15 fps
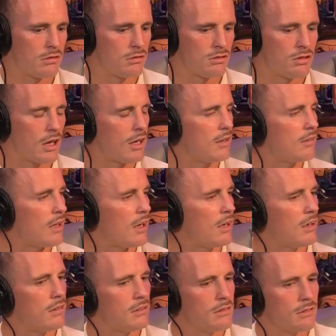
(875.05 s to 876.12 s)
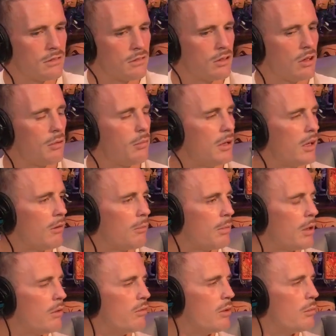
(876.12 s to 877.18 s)
shake his hand and, do you know what I mean? Have a
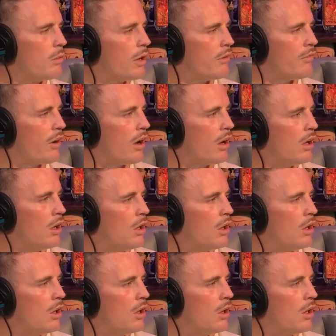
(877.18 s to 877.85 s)
beer with him, whatever.